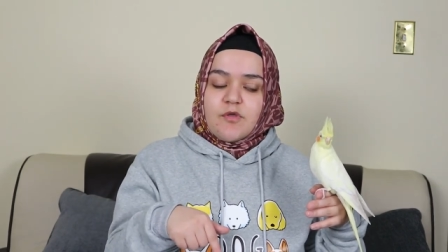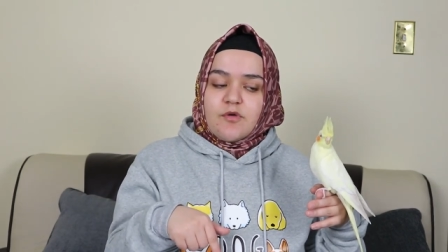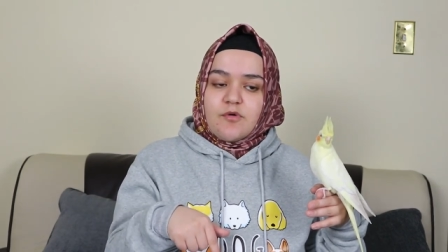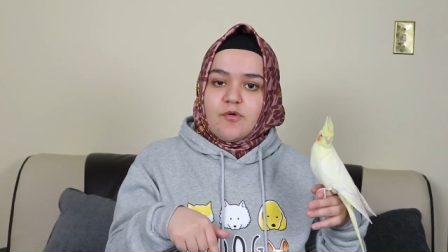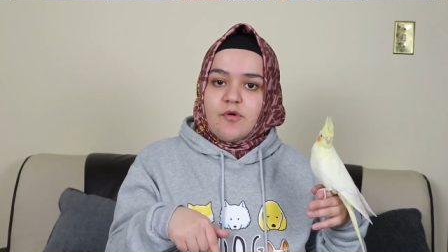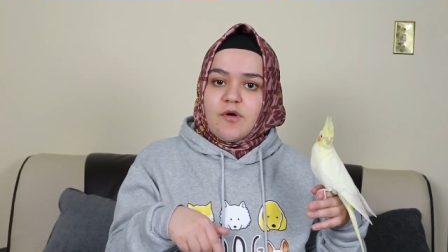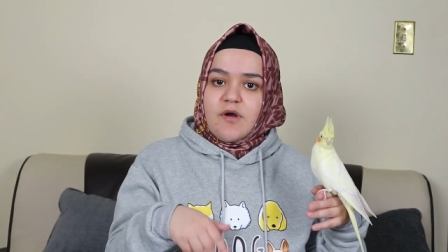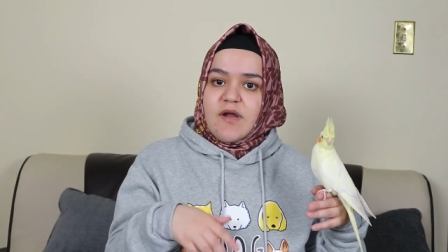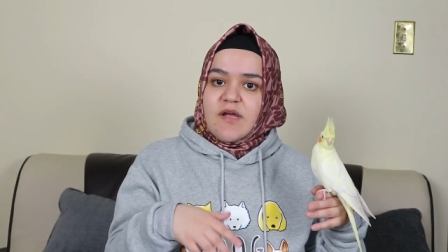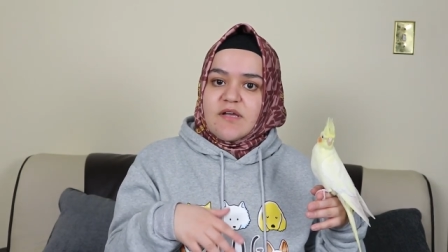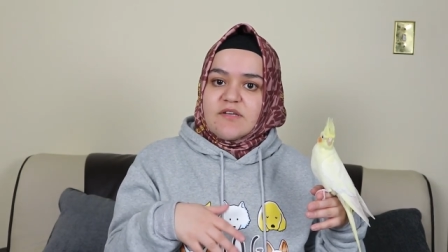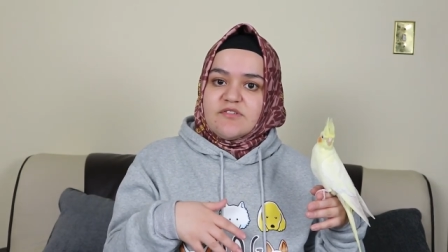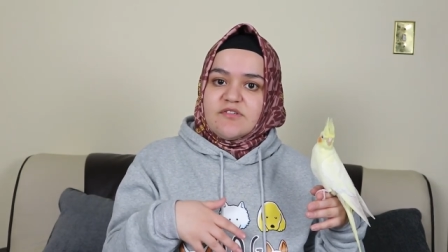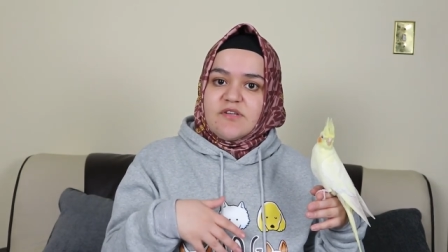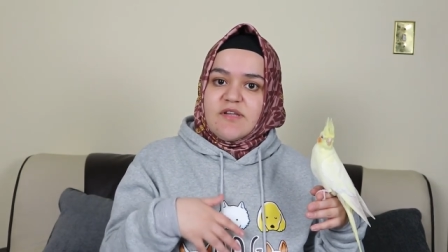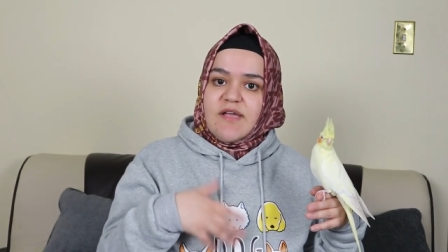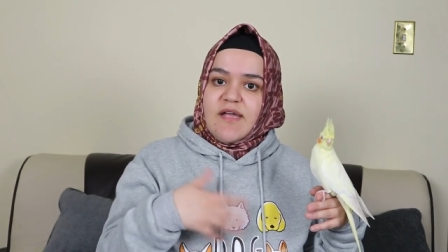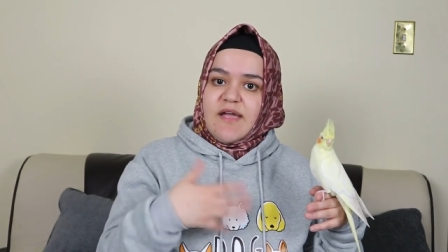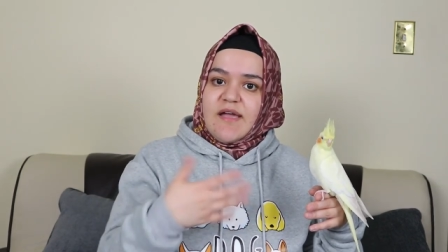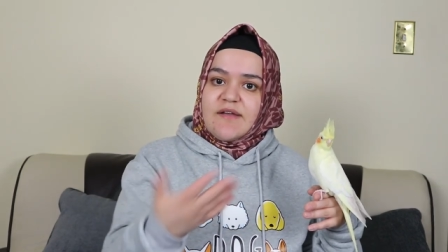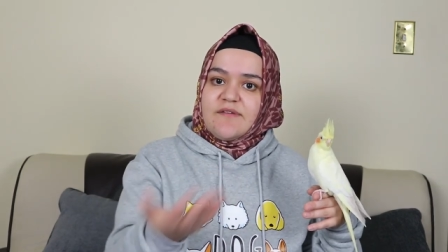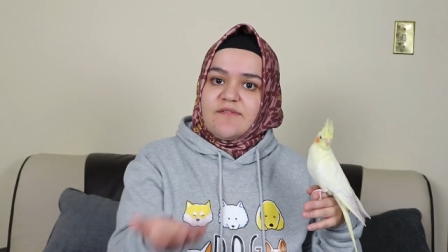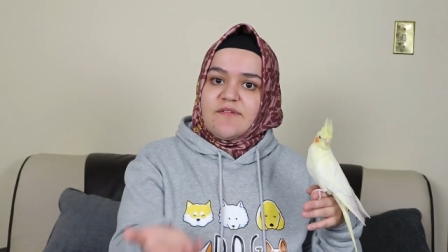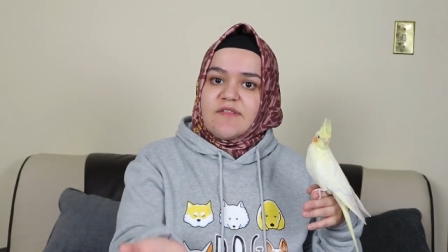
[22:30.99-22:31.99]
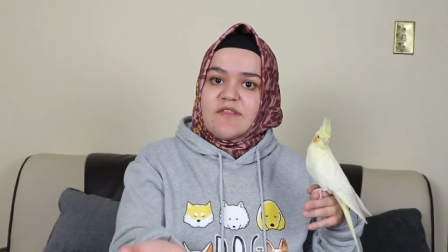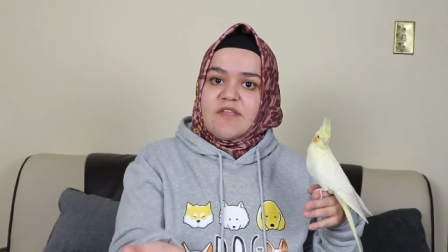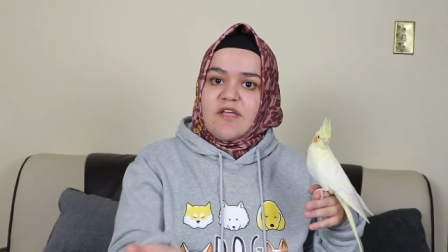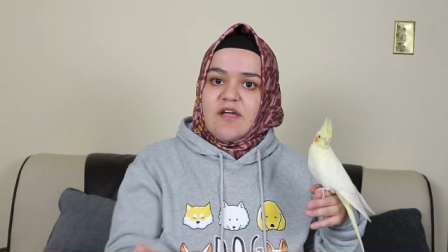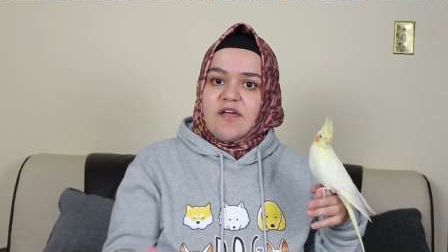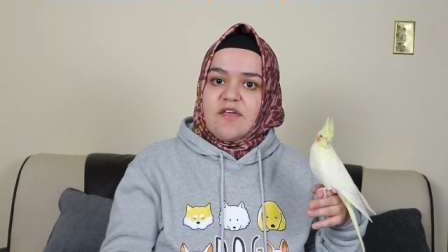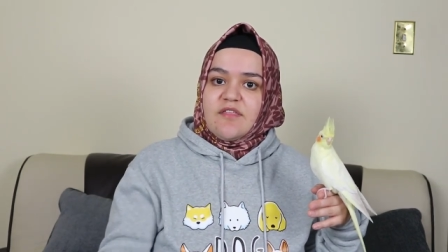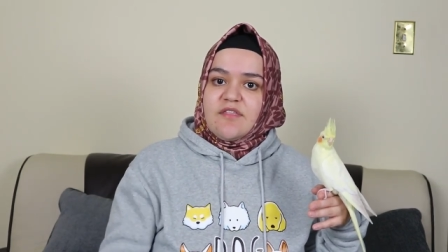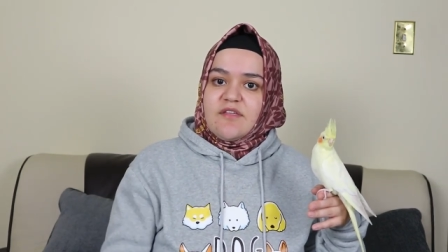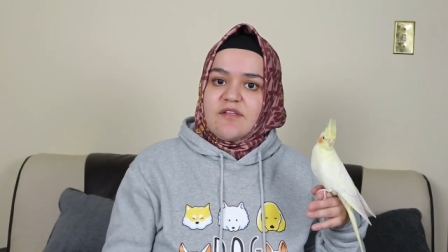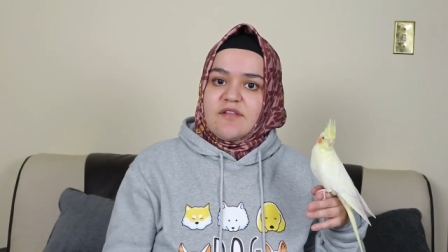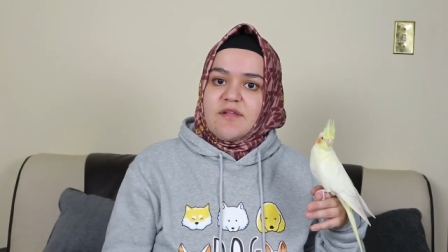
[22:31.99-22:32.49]
who are actually
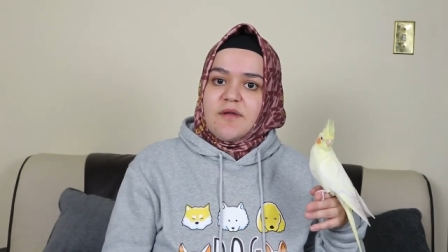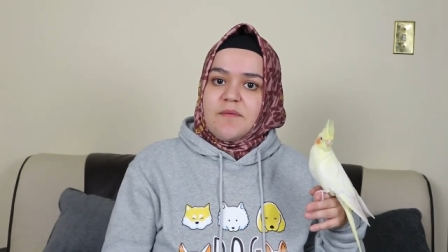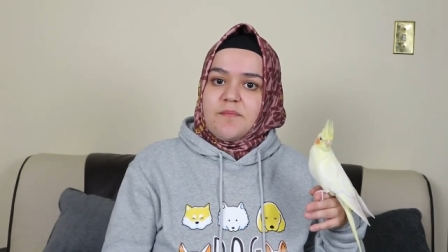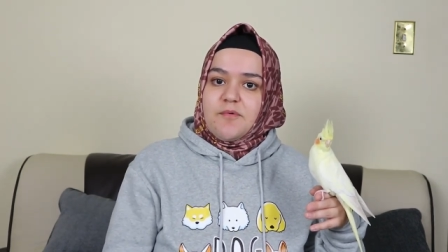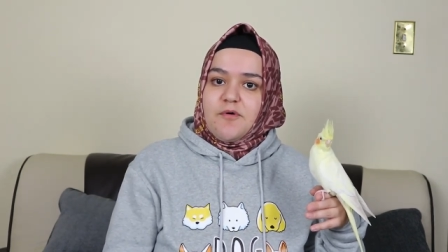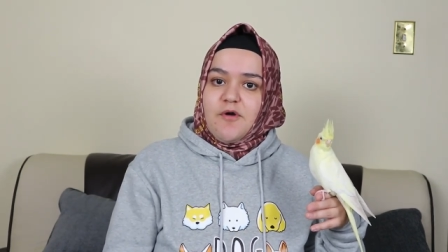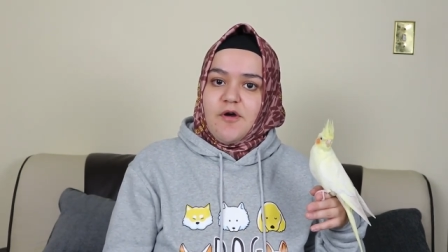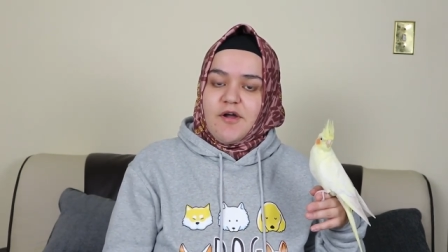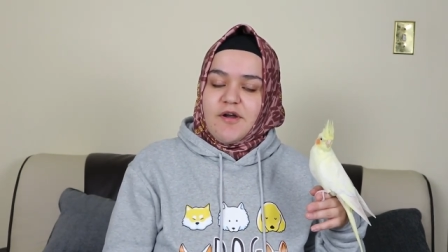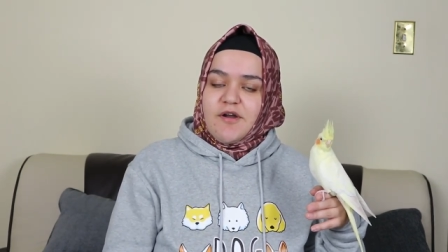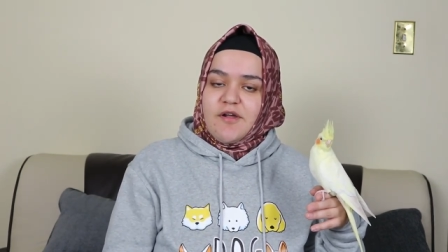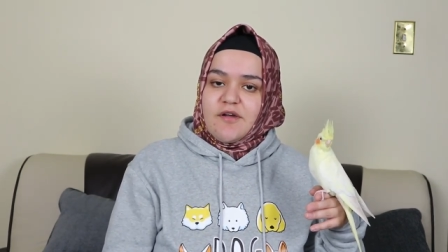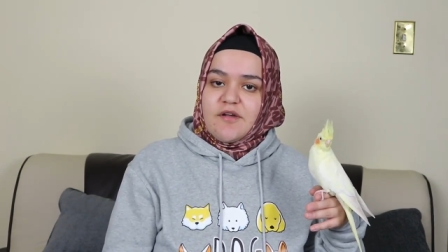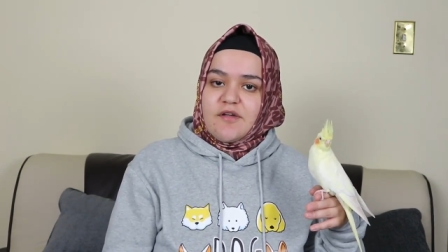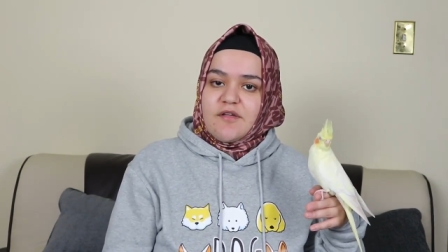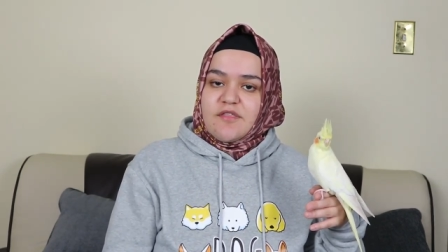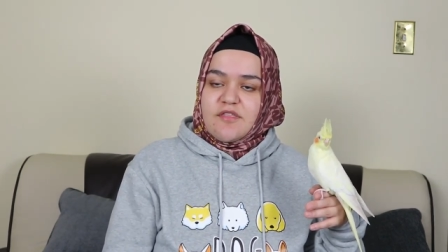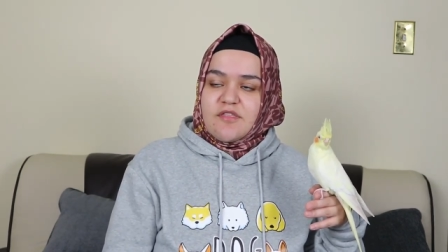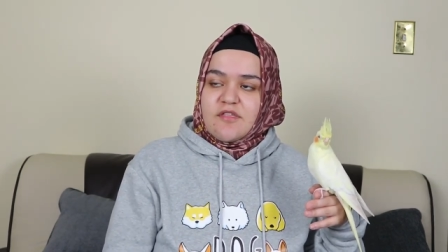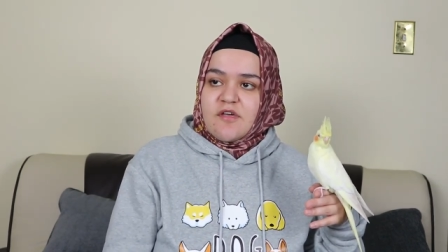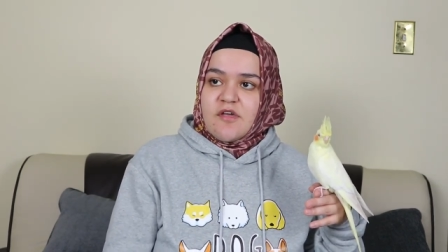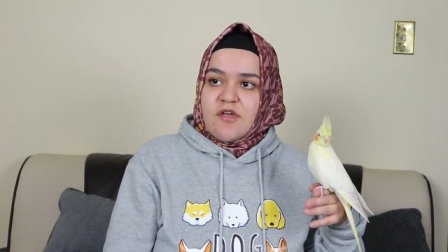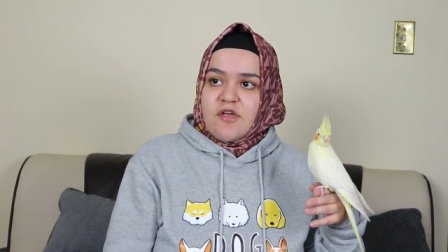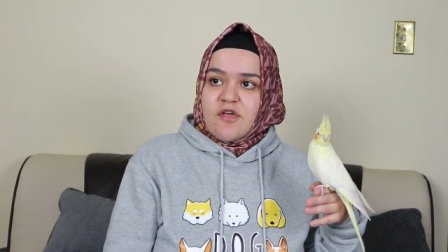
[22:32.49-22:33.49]
advertising their products